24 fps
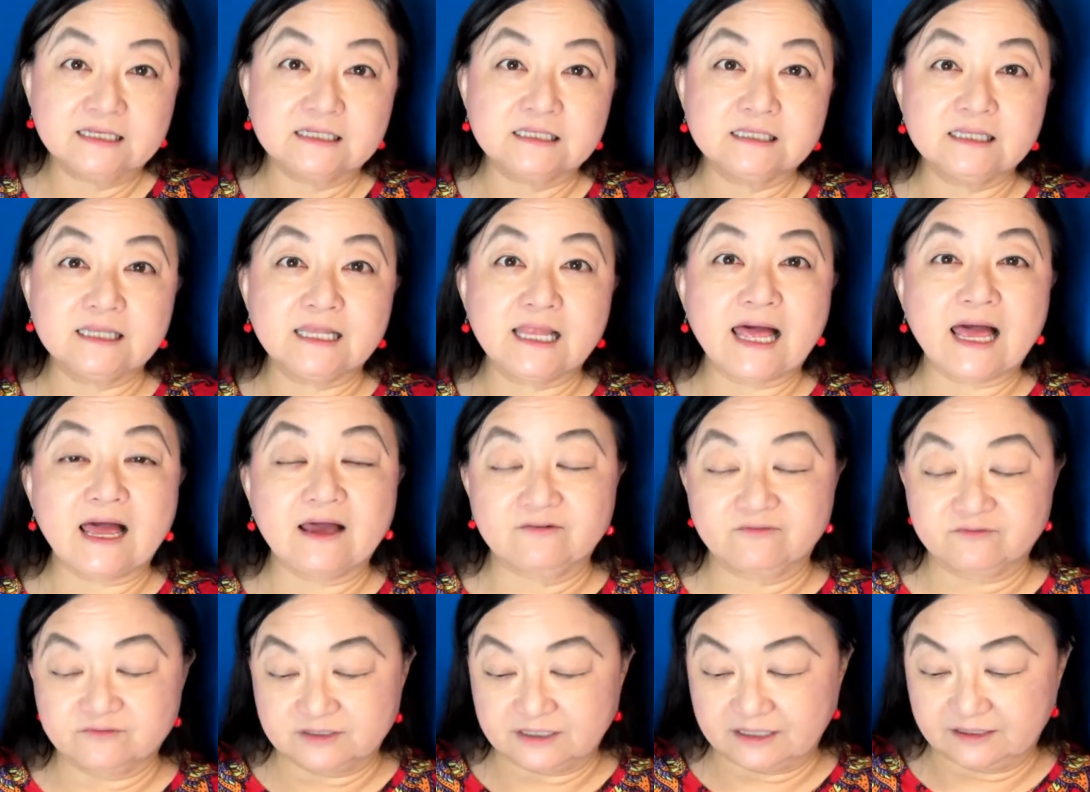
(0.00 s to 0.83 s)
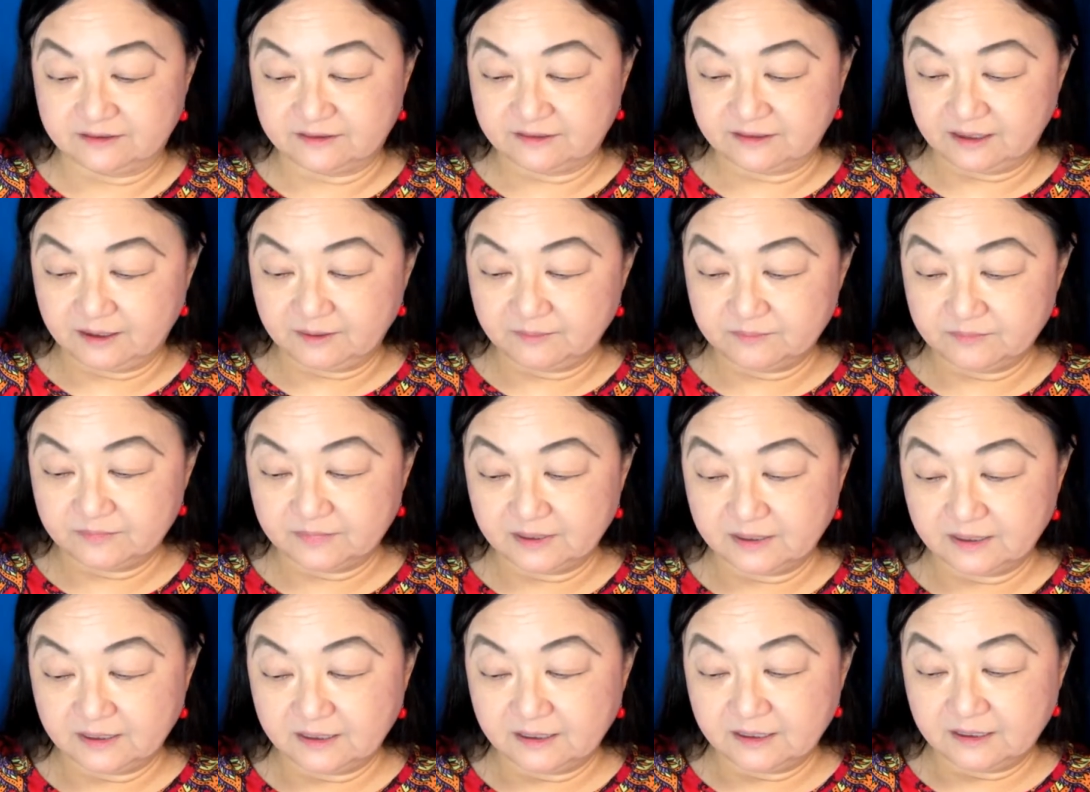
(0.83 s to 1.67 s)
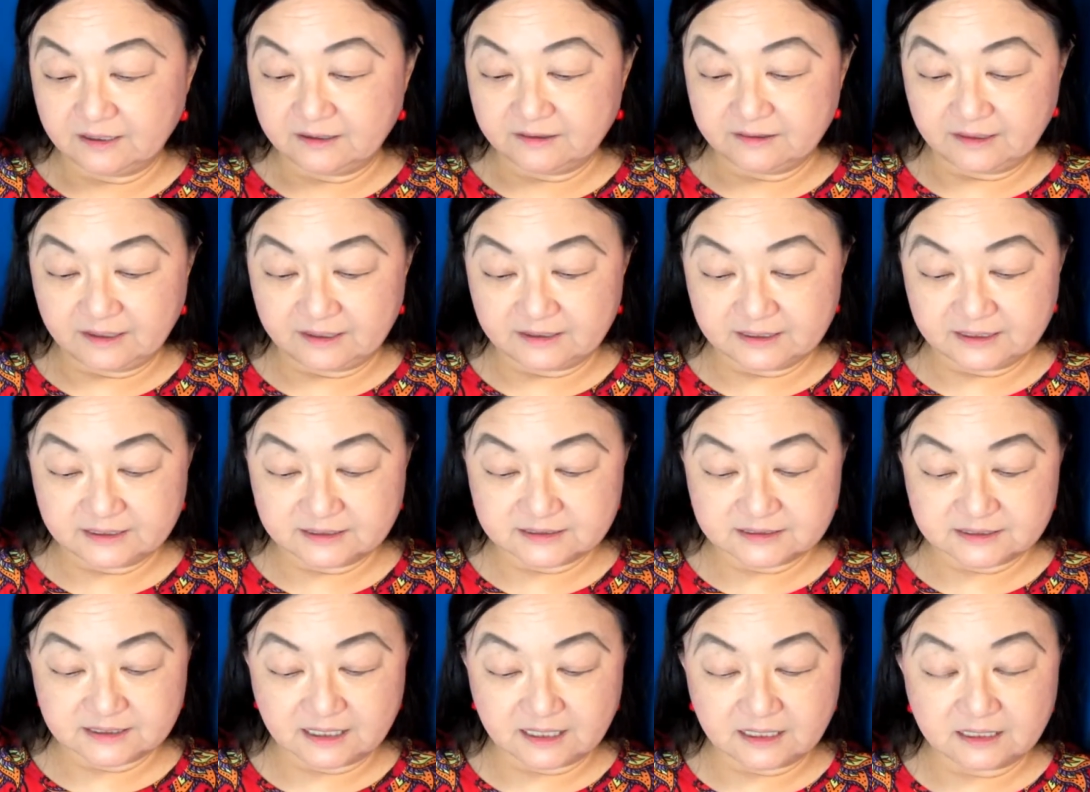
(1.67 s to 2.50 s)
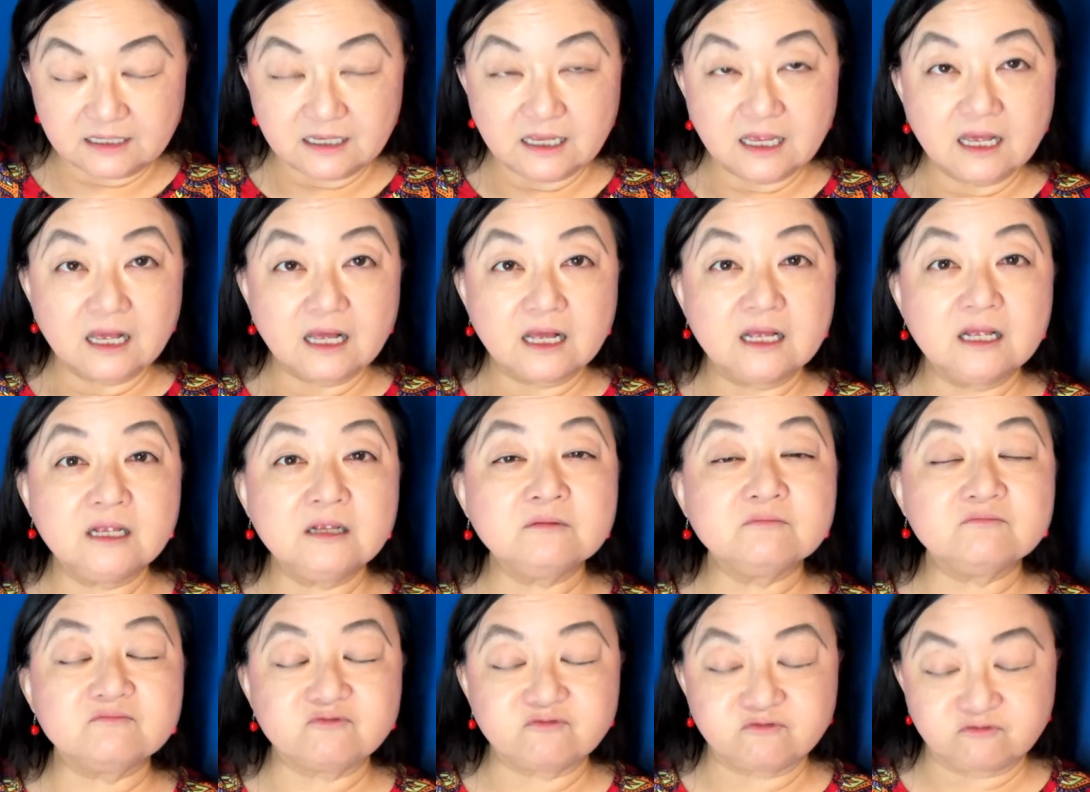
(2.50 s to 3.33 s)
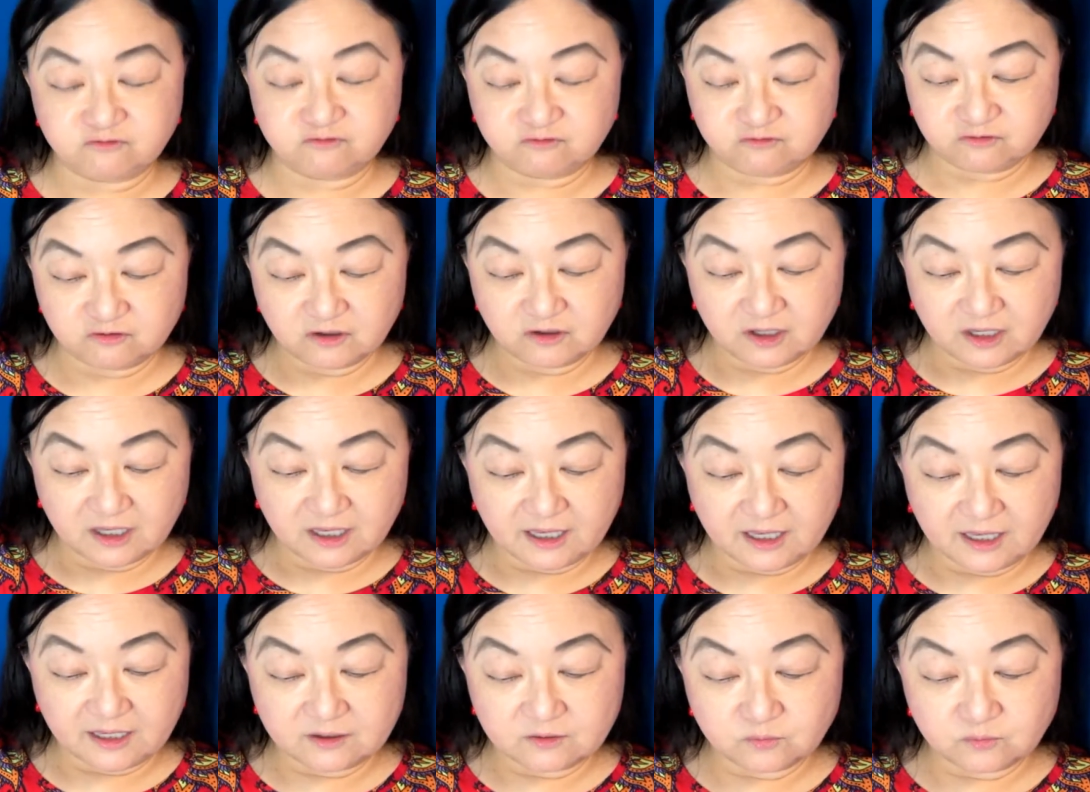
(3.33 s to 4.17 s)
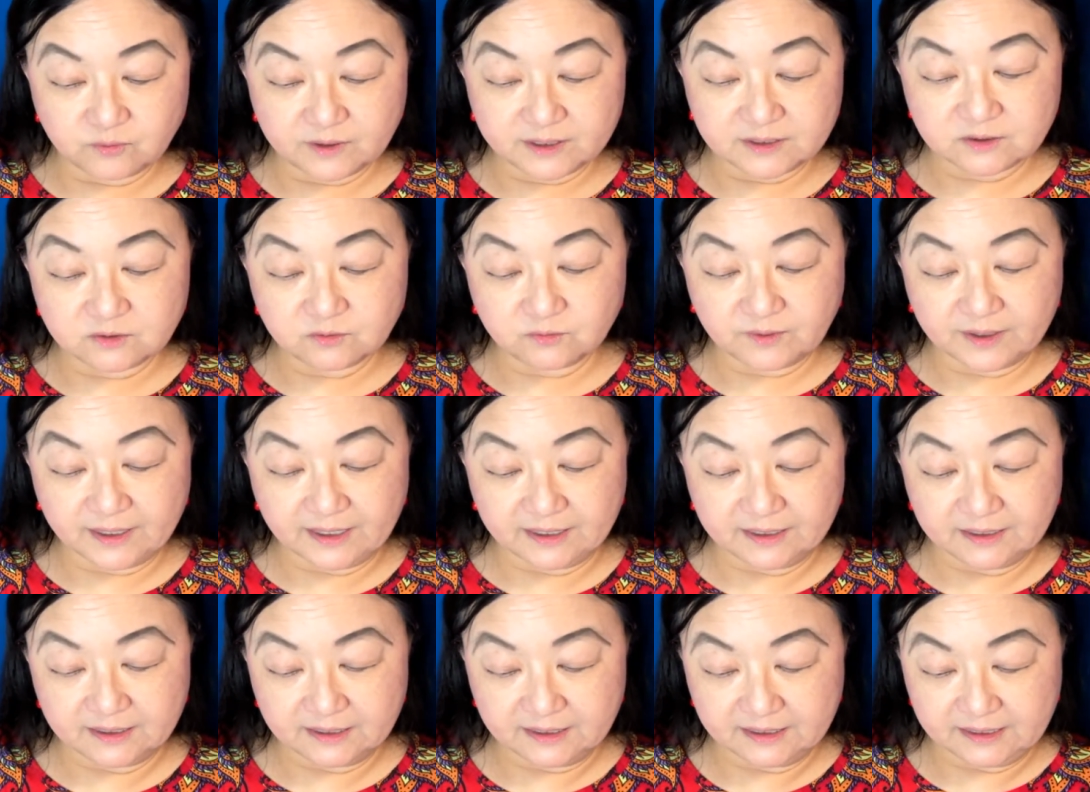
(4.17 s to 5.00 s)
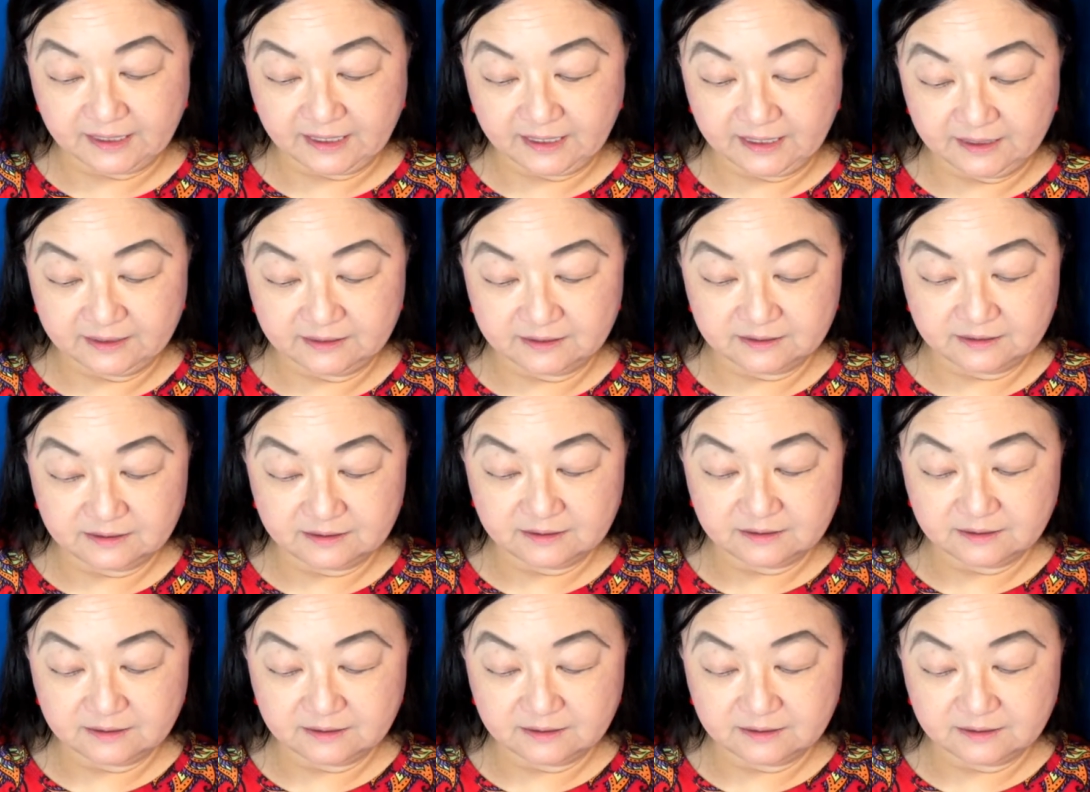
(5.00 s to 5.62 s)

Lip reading: laughed at them. Then he said, humph, and went away again.